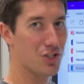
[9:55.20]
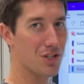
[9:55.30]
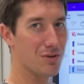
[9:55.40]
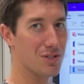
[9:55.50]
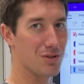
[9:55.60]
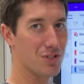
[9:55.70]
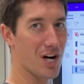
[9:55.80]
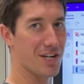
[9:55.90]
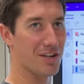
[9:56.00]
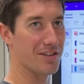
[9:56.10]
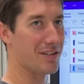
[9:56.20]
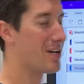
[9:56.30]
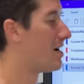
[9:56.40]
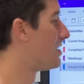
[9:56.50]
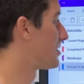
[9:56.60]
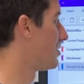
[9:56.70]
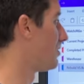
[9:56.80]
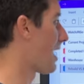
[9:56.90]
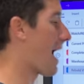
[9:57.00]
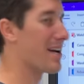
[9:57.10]
sure there was no crank on there.
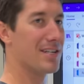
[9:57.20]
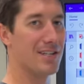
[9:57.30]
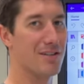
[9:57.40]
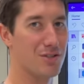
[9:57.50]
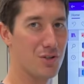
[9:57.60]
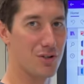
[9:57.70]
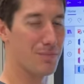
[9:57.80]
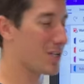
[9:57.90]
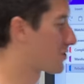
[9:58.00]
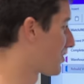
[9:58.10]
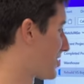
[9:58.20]
So add in another $200 for